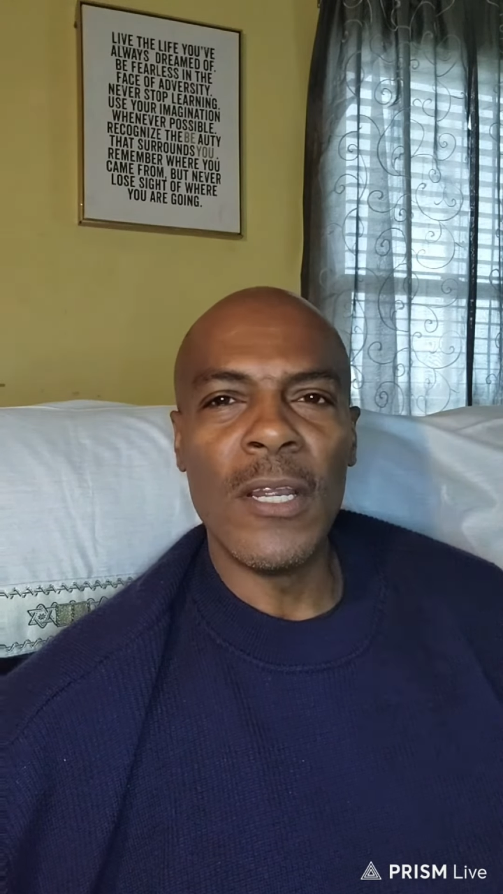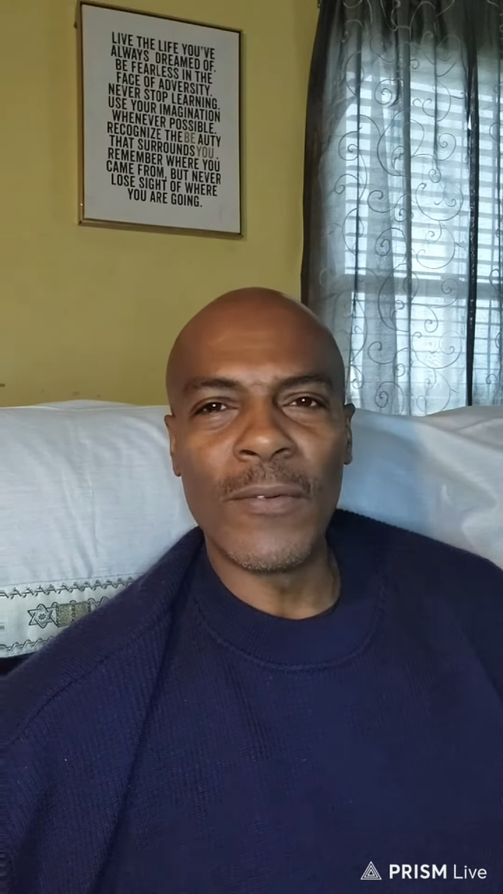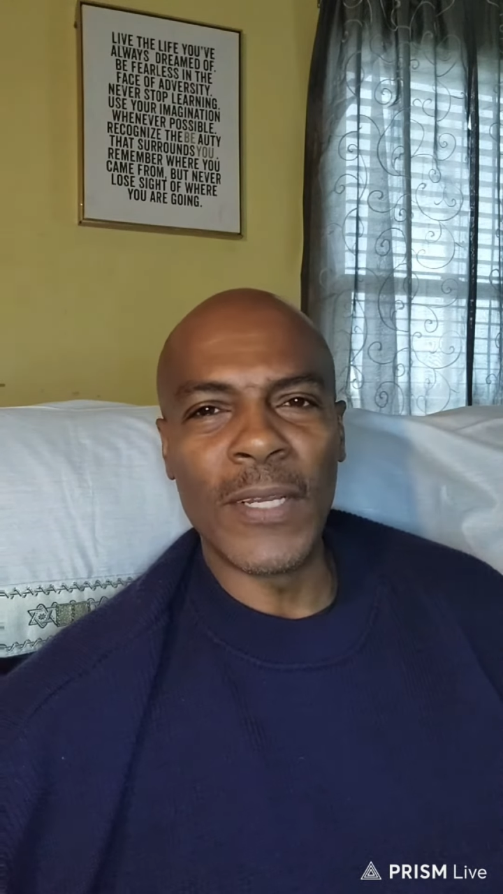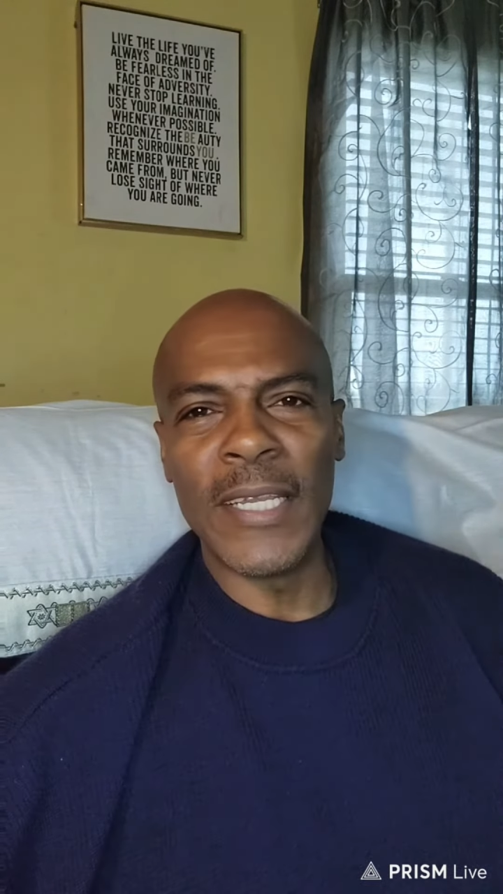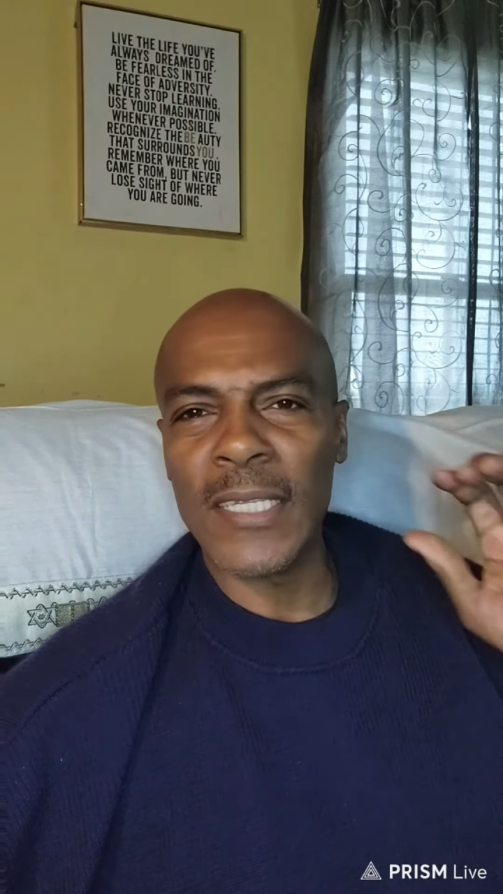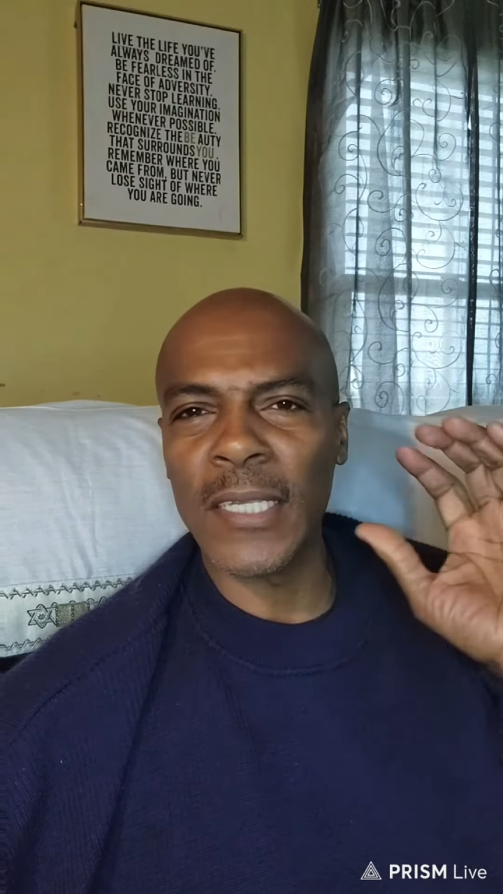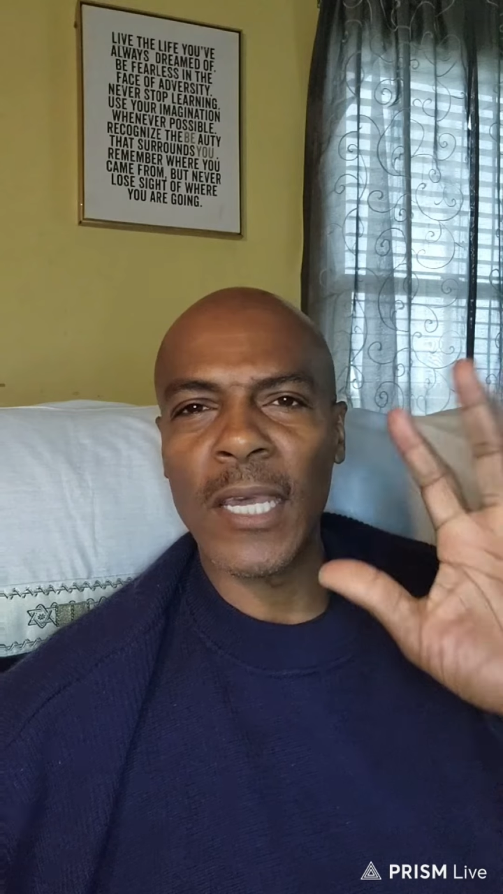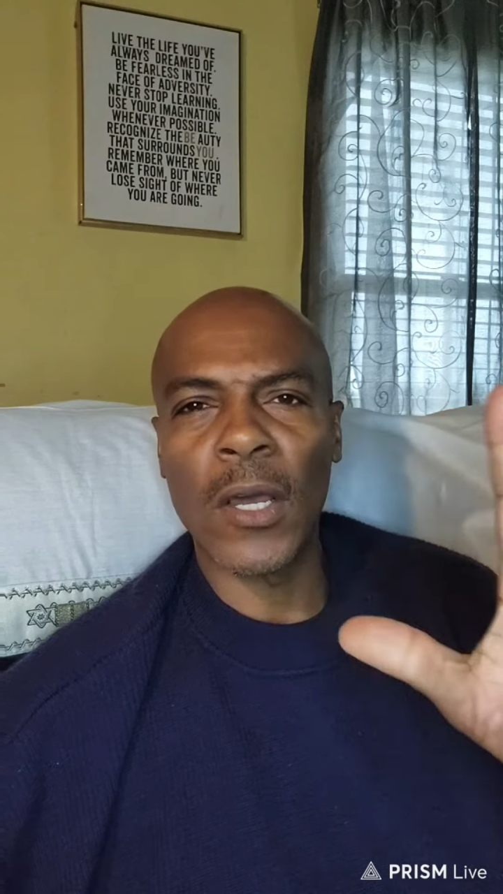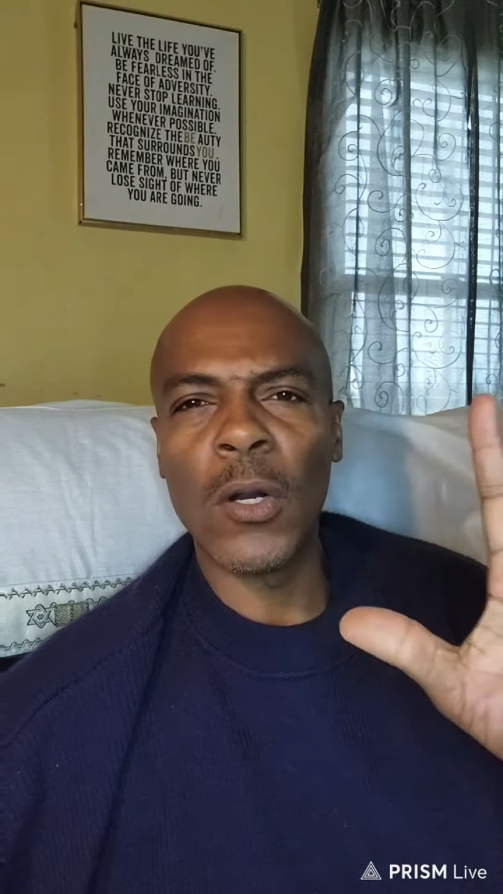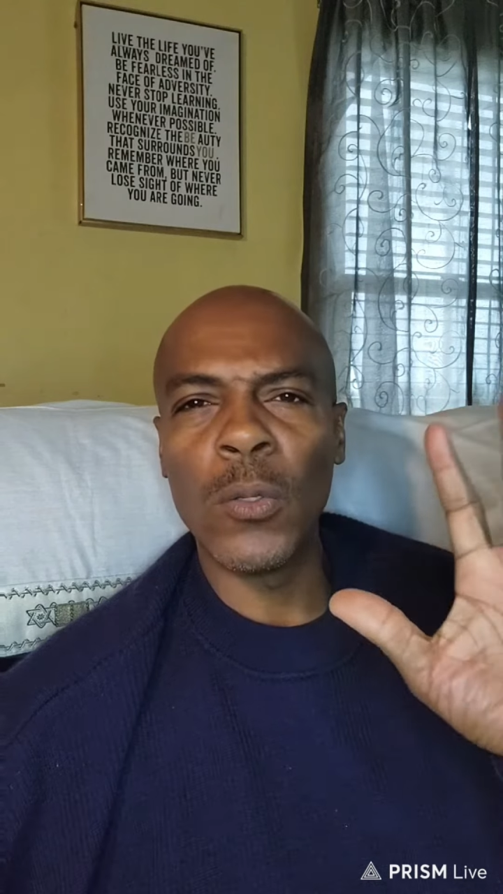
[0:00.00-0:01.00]
releasing
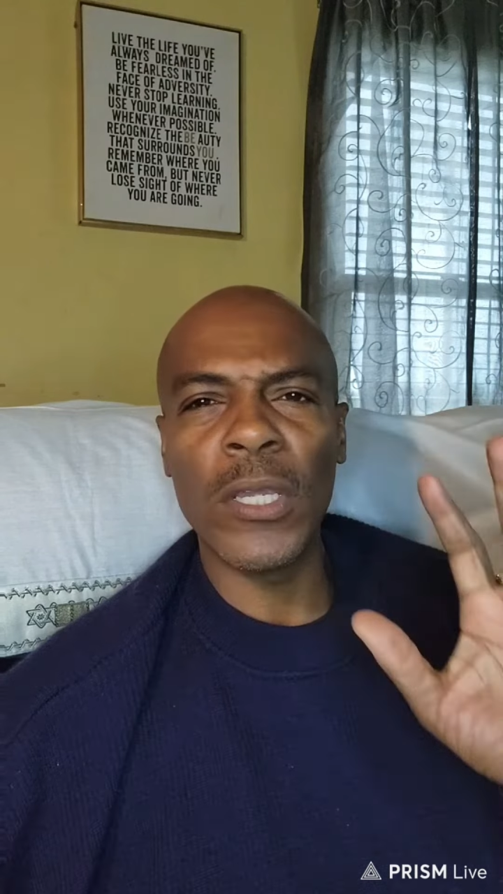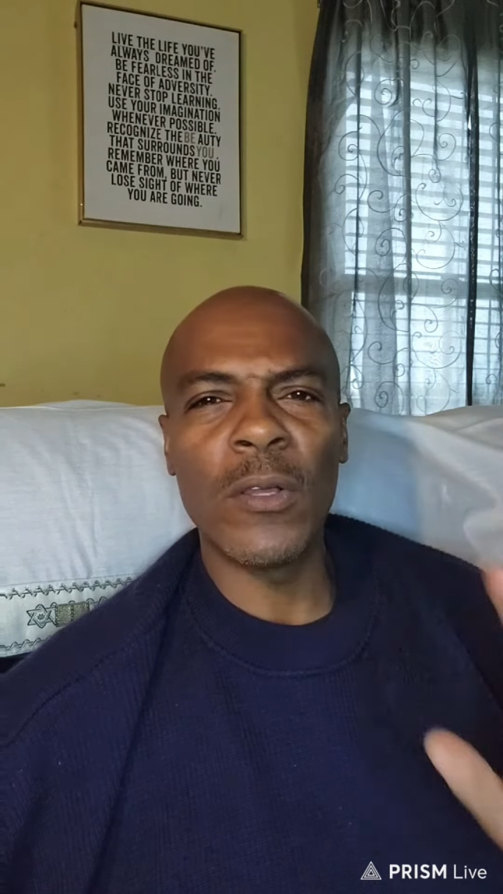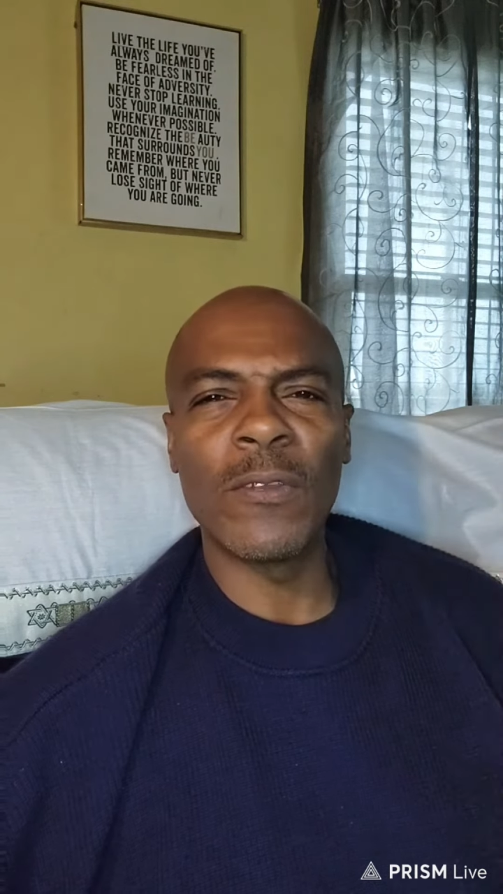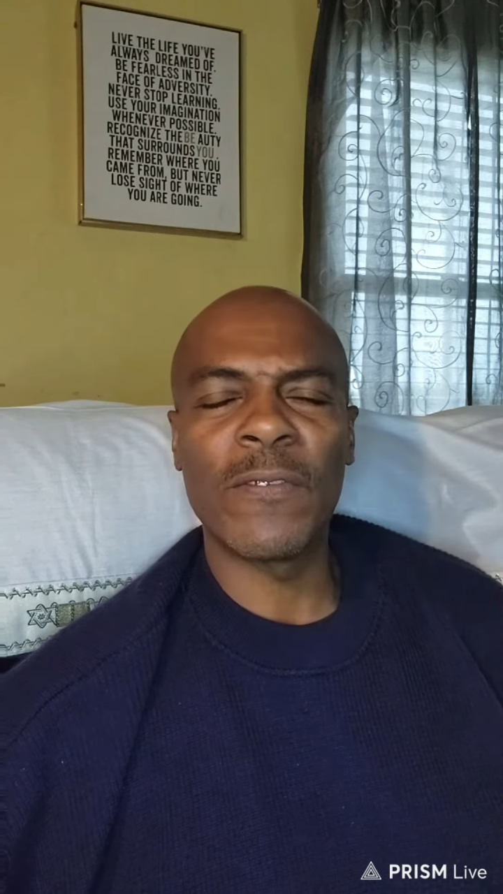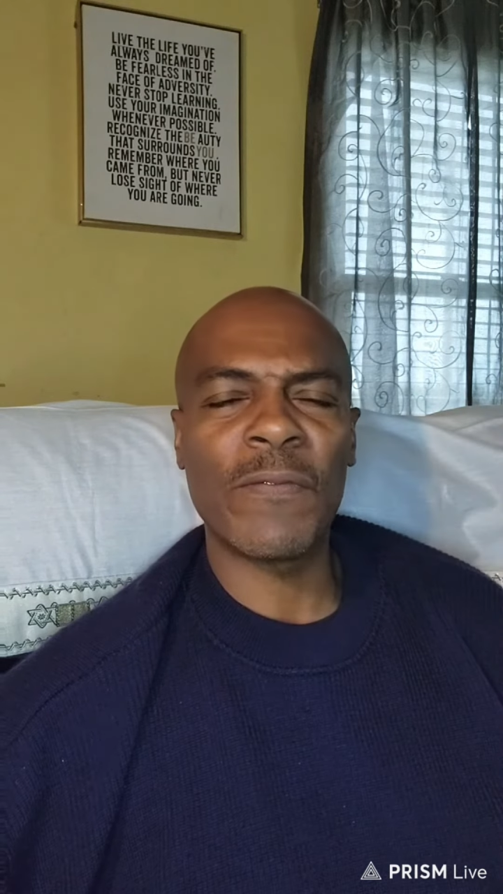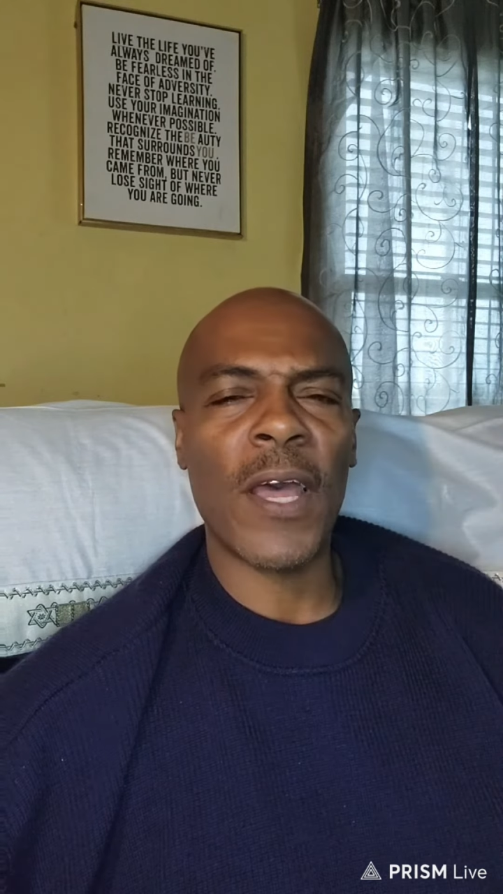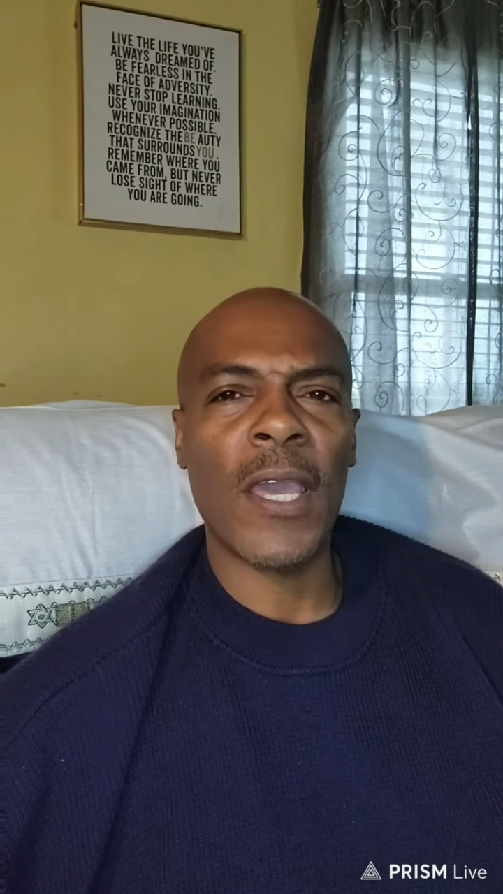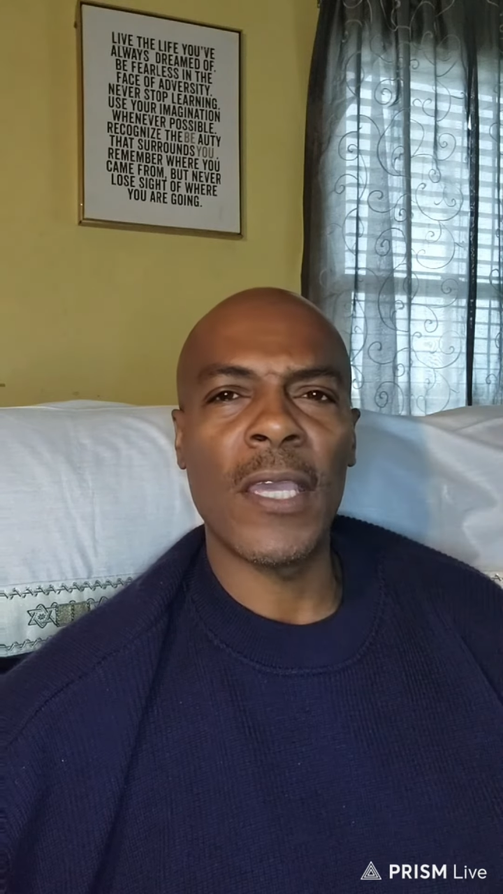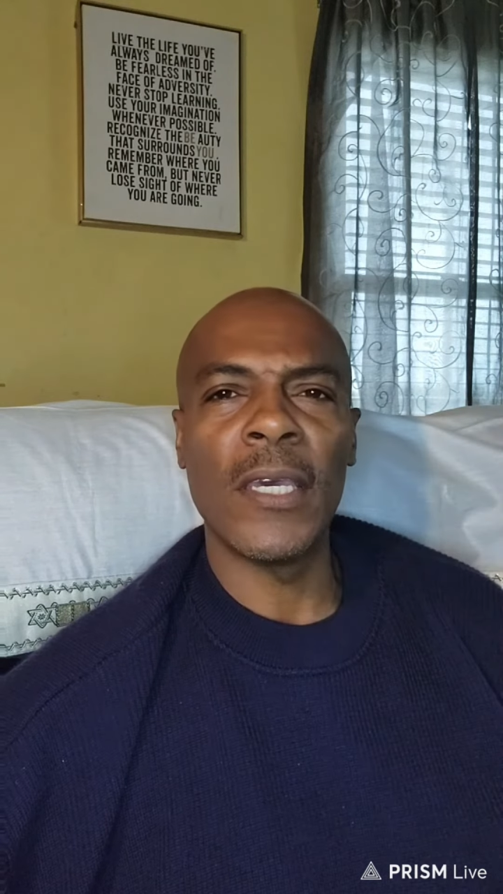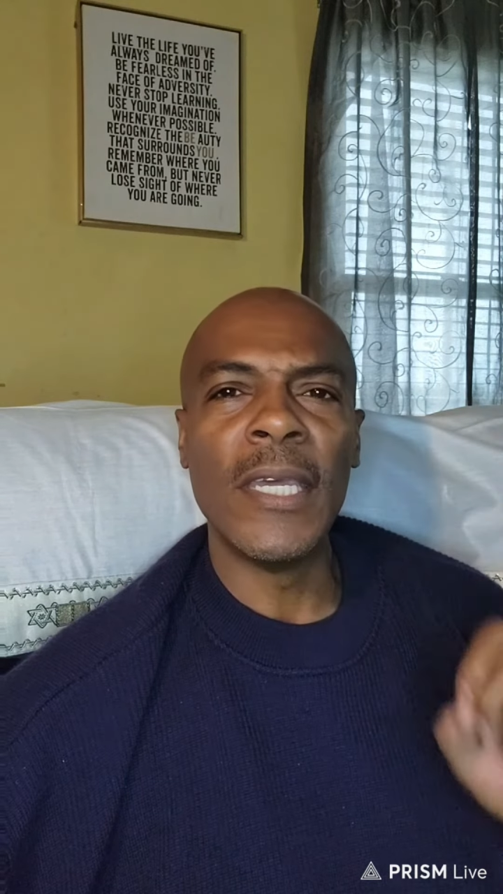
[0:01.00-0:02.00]
that Holy Ghost
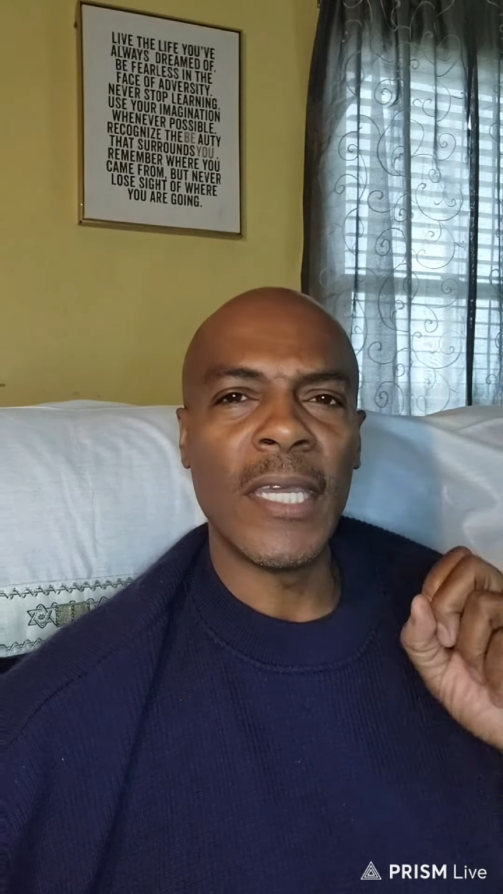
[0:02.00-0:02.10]
fire